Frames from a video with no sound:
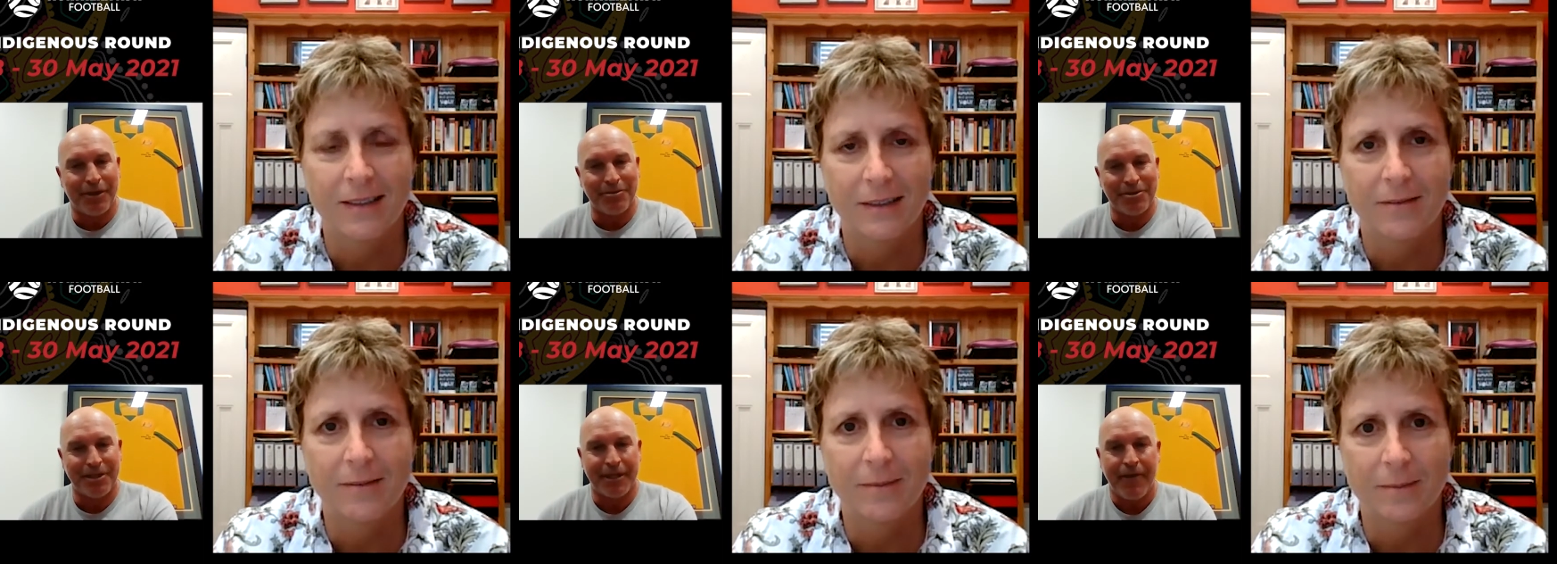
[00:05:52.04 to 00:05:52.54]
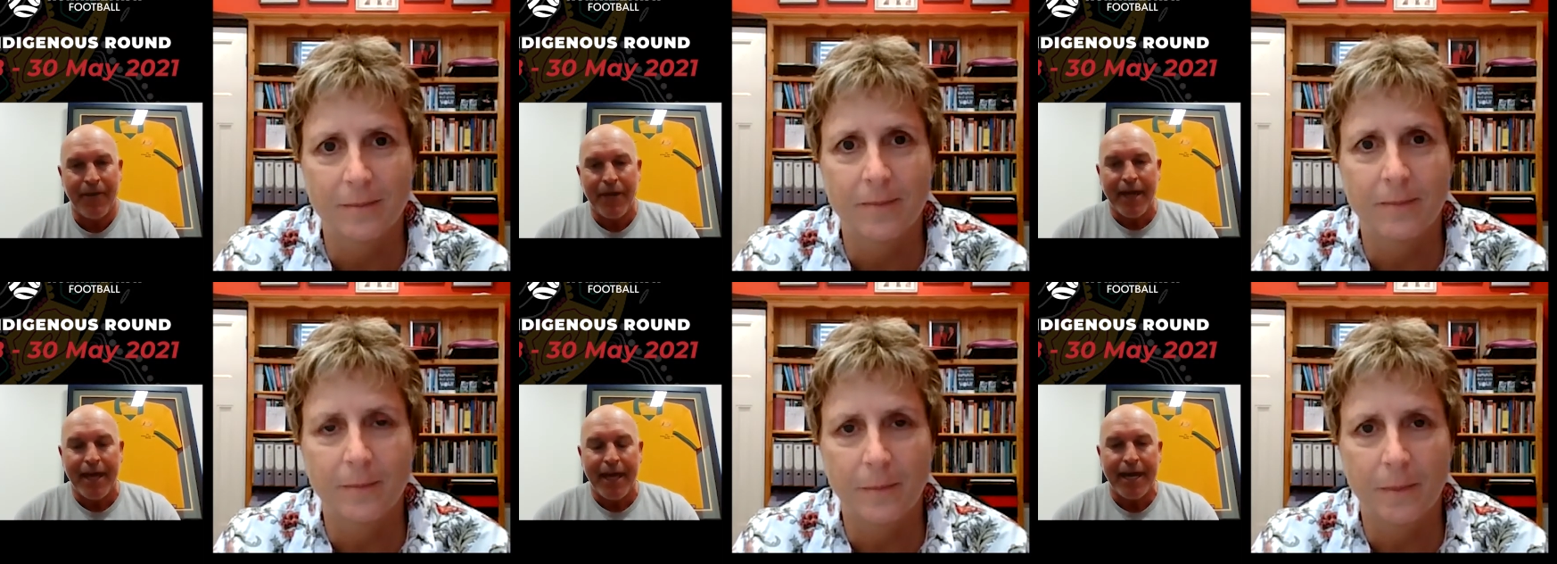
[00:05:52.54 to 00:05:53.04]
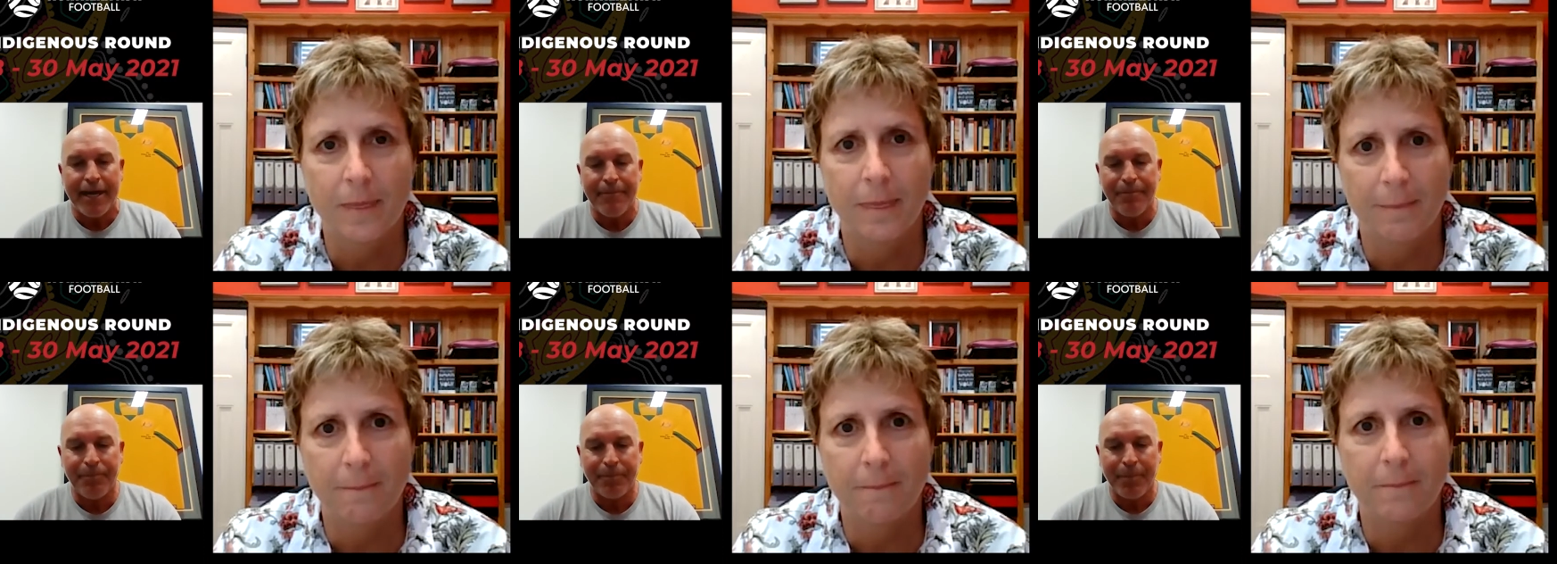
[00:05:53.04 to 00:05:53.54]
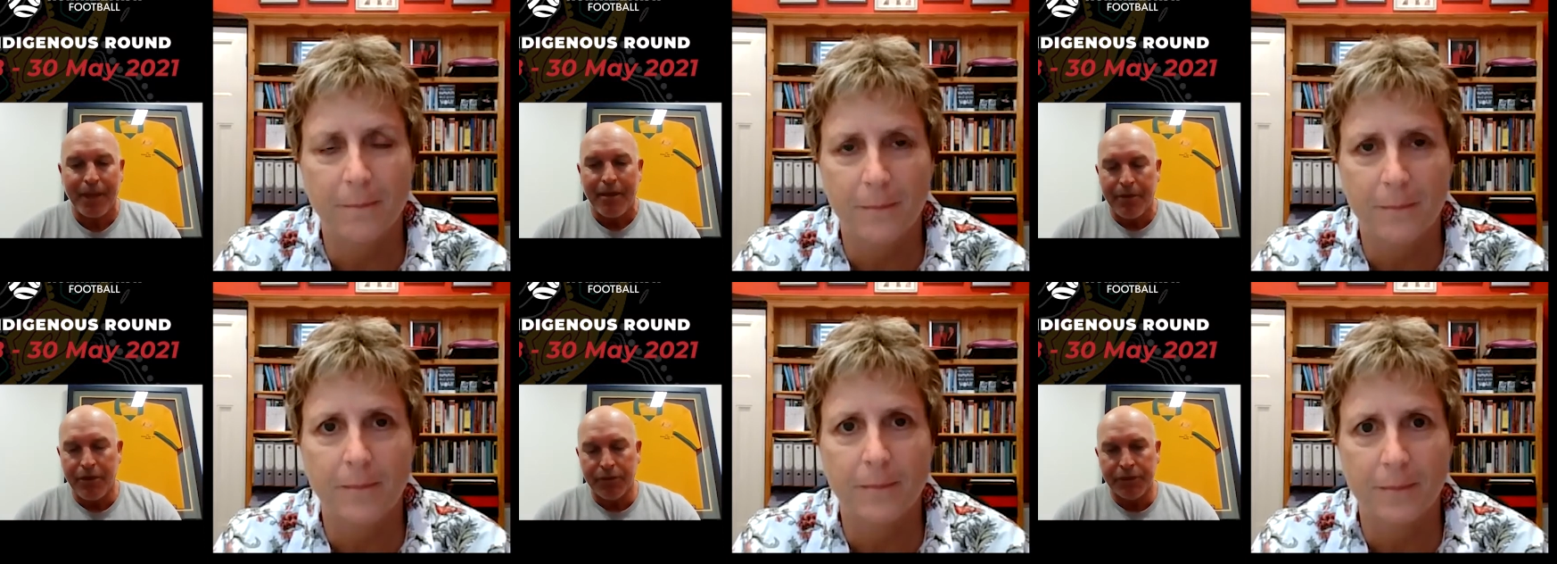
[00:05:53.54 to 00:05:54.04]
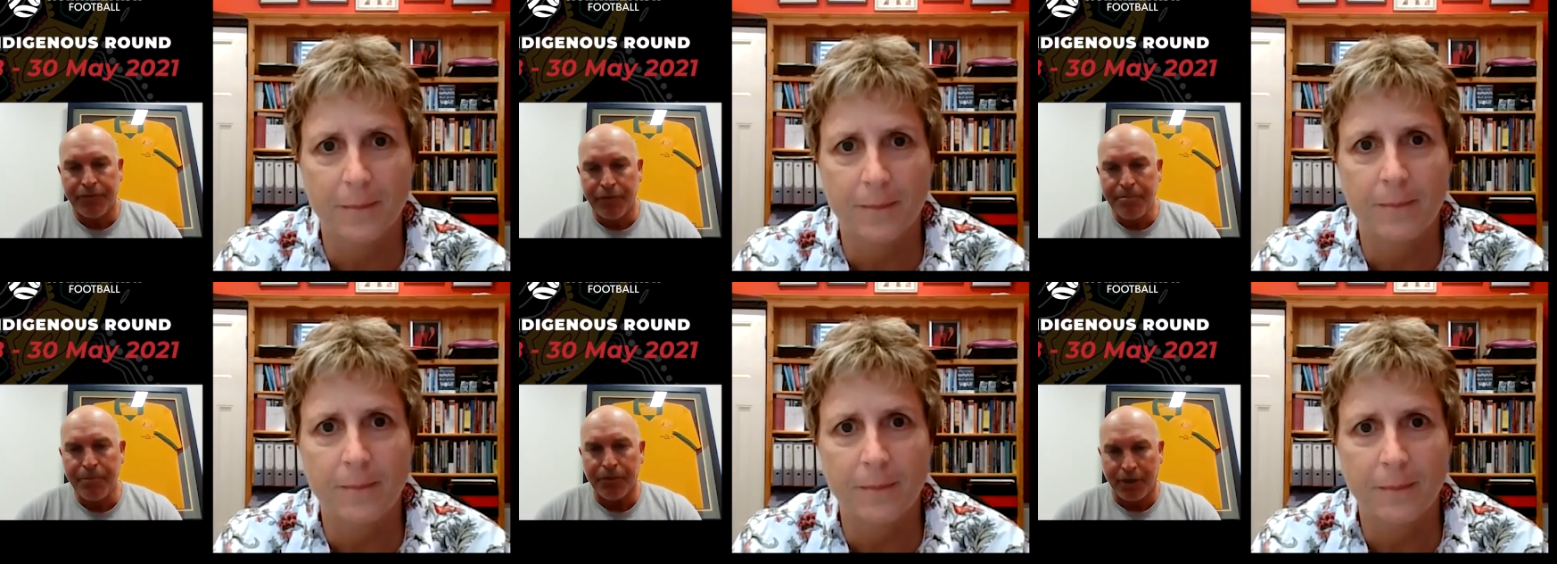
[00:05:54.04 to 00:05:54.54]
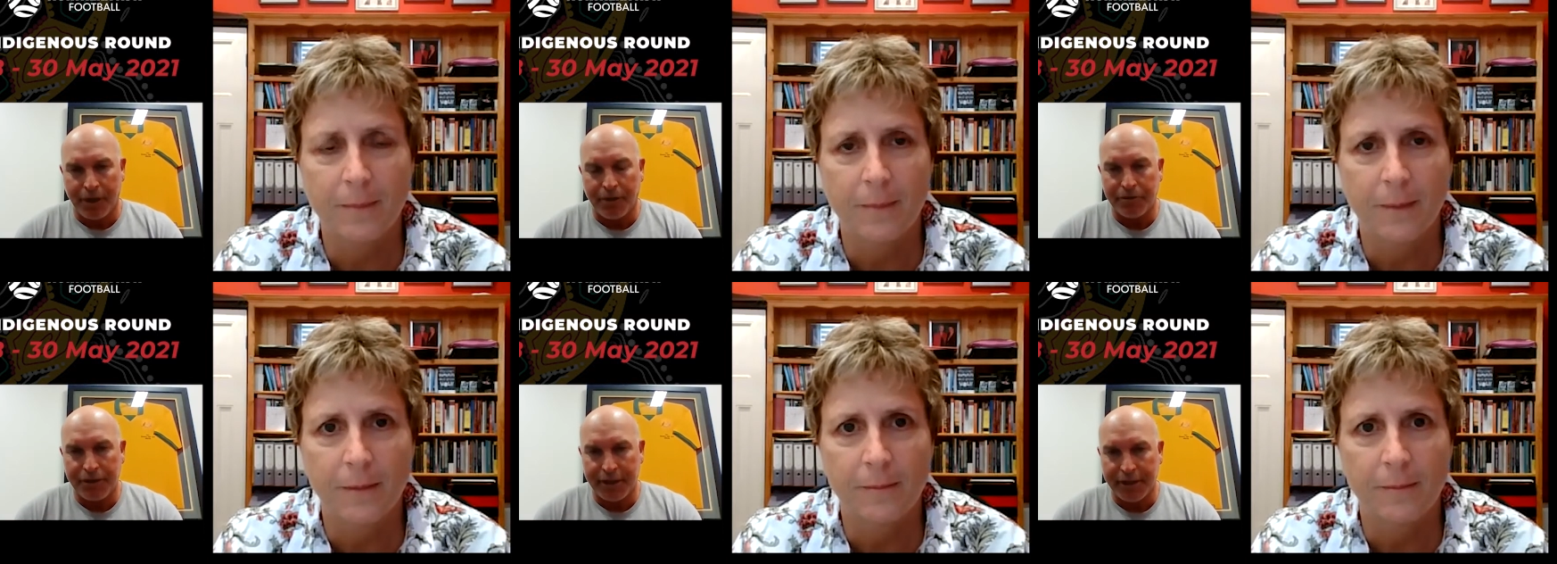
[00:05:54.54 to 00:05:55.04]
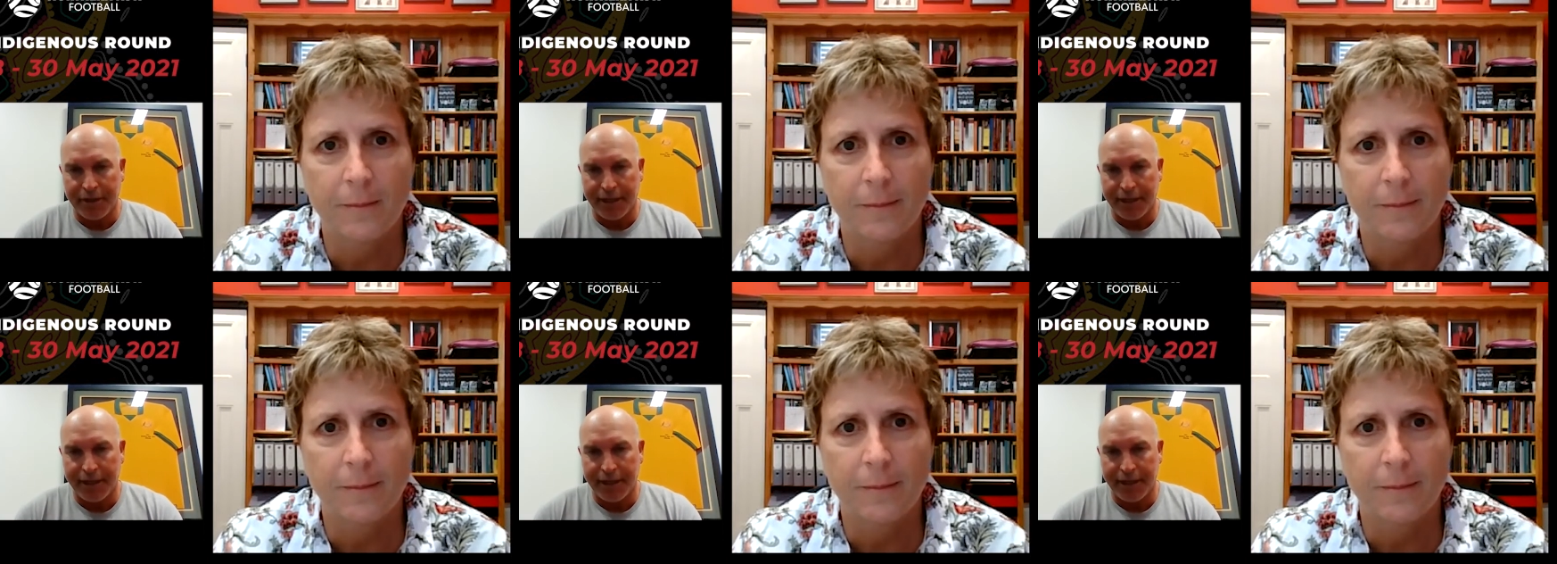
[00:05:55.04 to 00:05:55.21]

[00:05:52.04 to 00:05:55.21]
Speaker 1: culture um, but it was football culture,